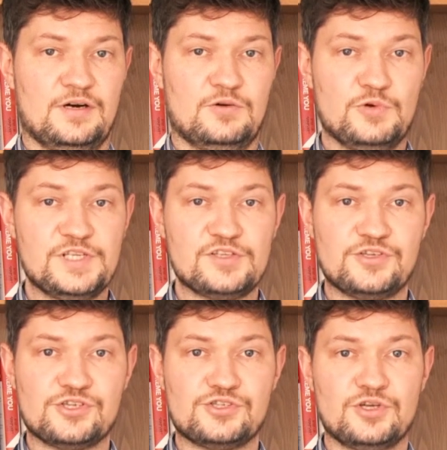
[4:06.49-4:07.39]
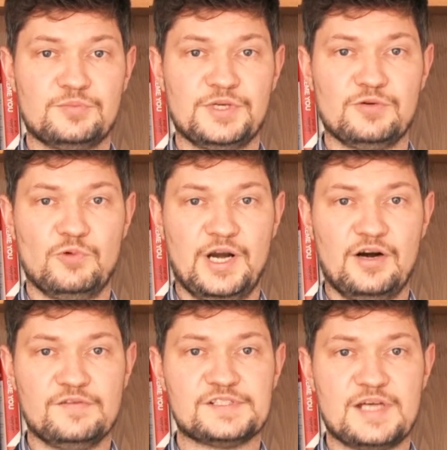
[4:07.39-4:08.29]
Researchers should be aware
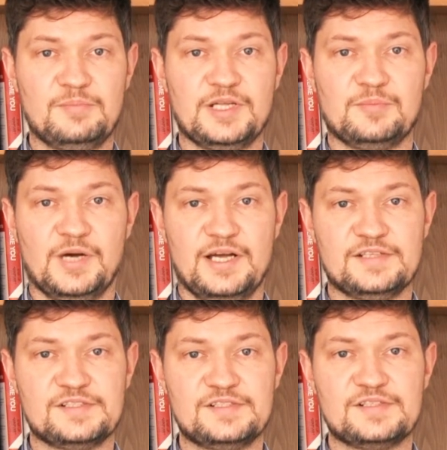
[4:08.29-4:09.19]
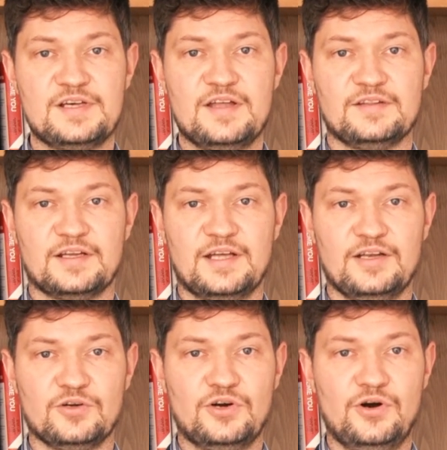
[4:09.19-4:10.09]
of sampling biases that can
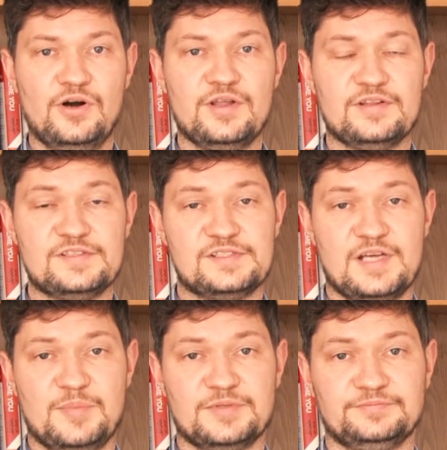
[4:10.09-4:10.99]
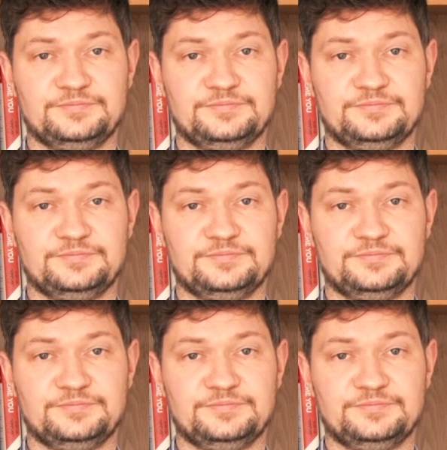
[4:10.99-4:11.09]
occur in this step.